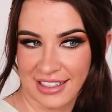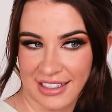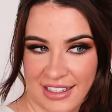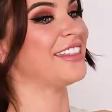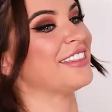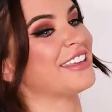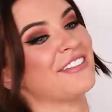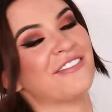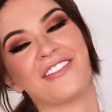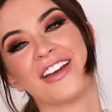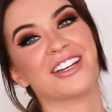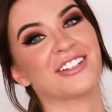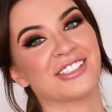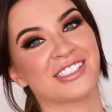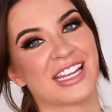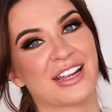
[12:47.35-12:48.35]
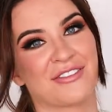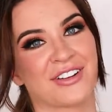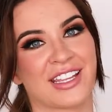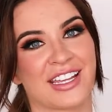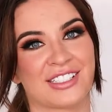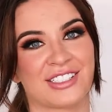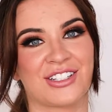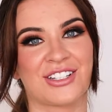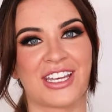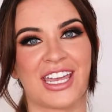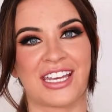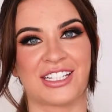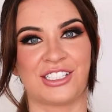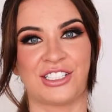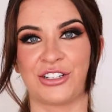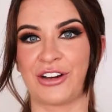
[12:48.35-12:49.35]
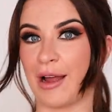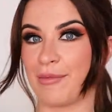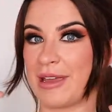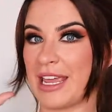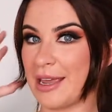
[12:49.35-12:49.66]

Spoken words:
And the final step for this look is to grab